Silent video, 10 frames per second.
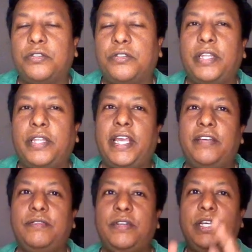So they
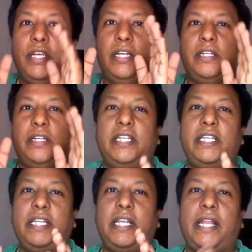have
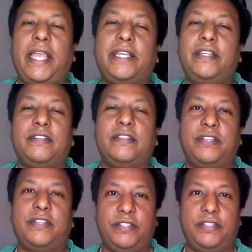tree-like data
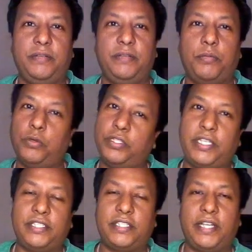structure, both
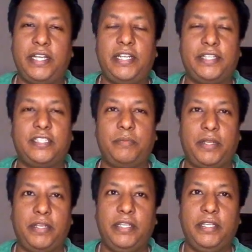JSON and
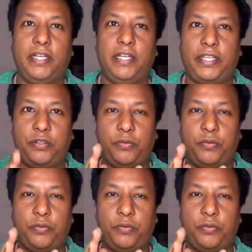XML. Like you